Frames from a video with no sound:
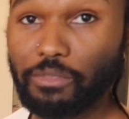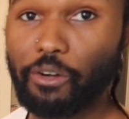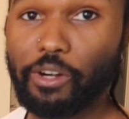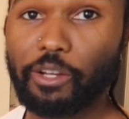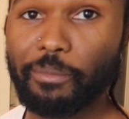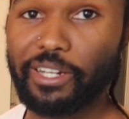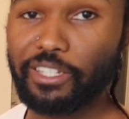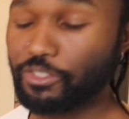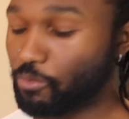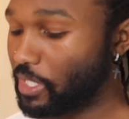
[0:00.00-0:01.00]
I recommend it.
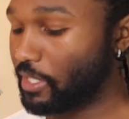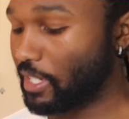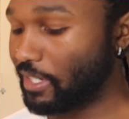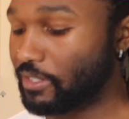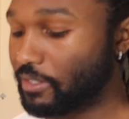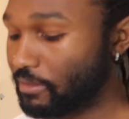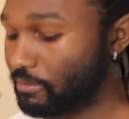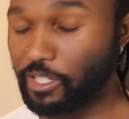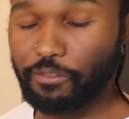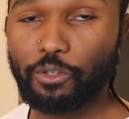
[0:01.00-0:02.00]
It's really nice. I
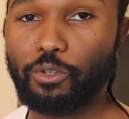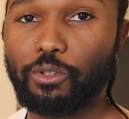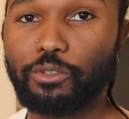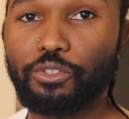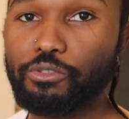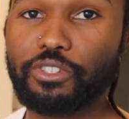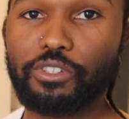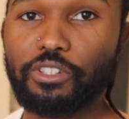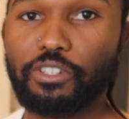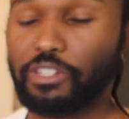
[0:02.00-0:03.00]
mean, if you're used
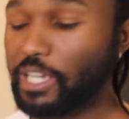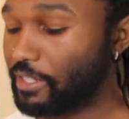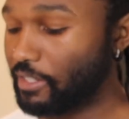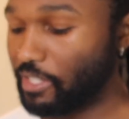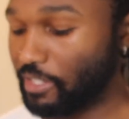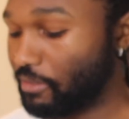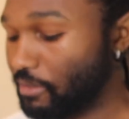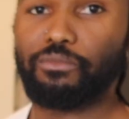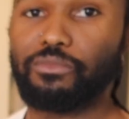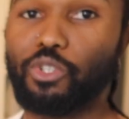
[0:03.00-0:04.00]
to like eating
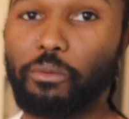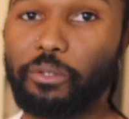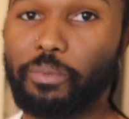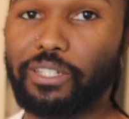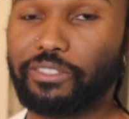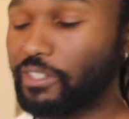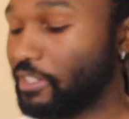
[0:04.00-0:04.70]
normal pasta,